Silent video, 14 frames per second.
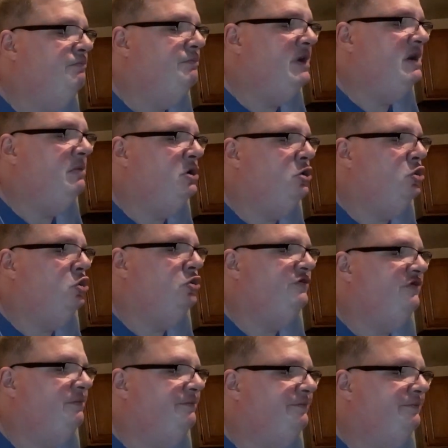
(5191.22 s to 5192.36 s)
Buddy
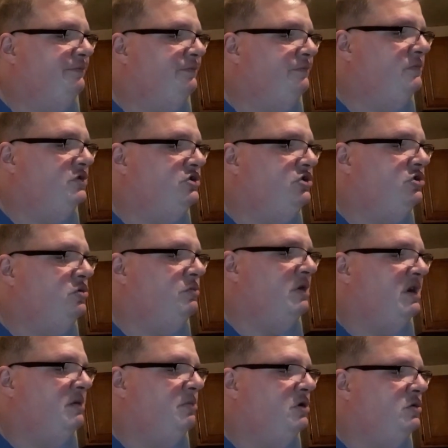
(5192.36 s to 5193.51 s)
Booze. What you doing,
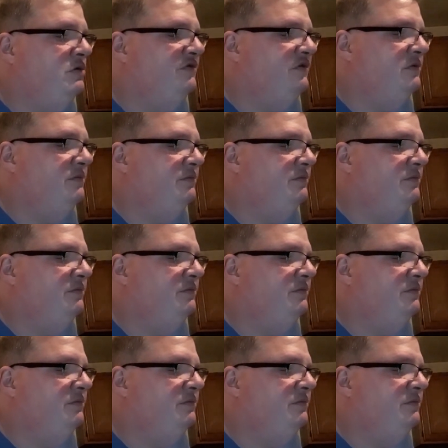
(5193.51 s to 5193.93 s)
Buddy Booze?